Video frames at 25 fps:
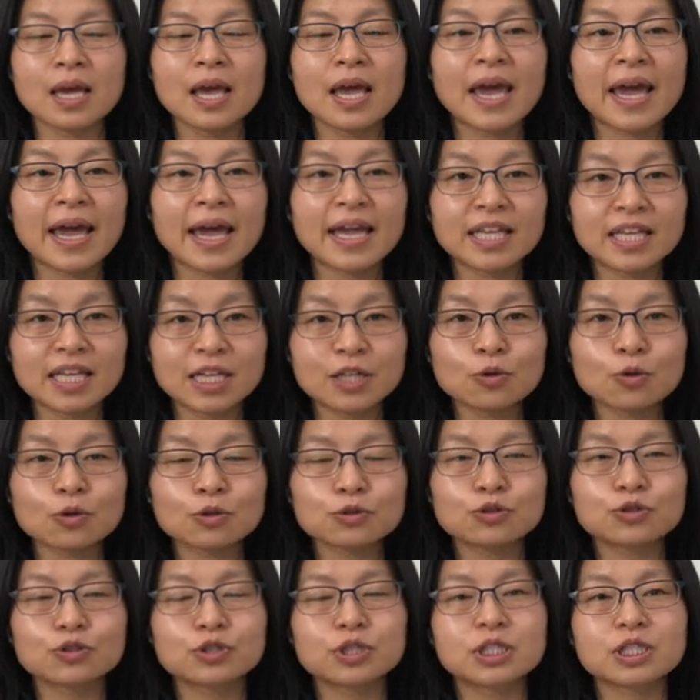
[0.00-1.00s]
And in order
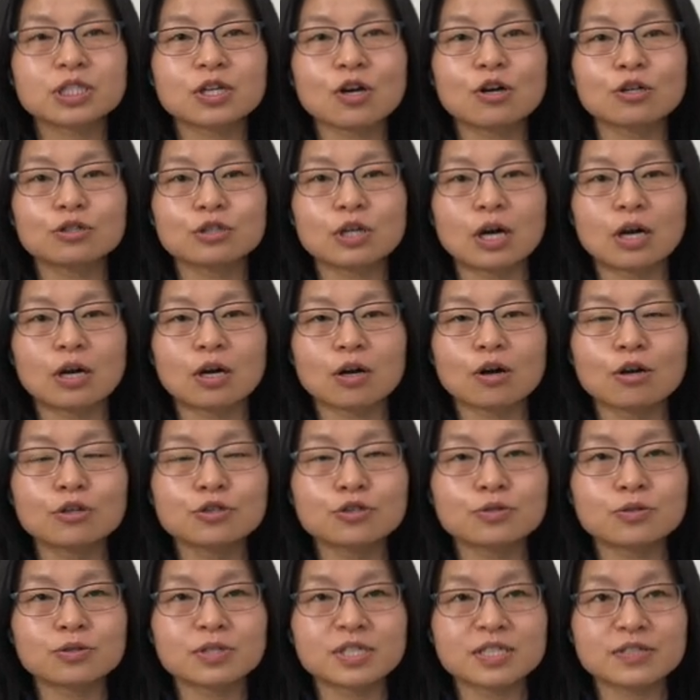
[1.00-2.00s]
to this, uh,
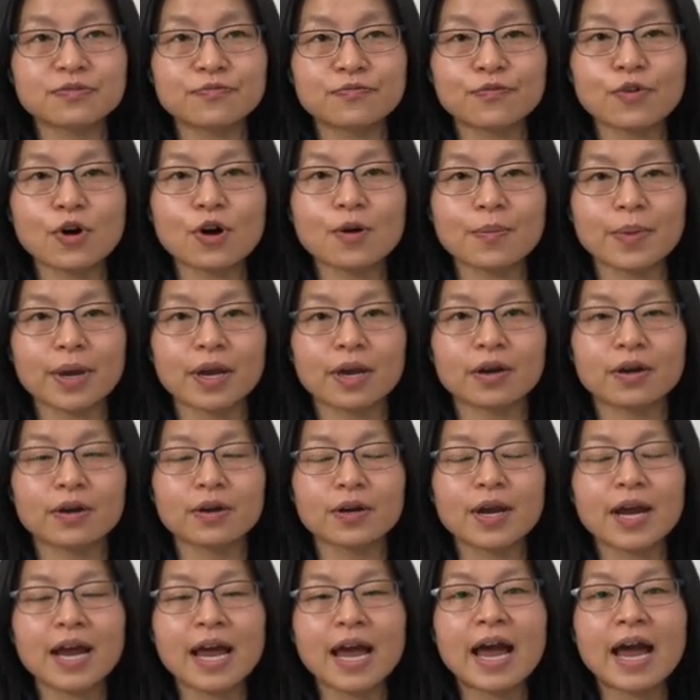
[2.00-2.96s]
control this firmware,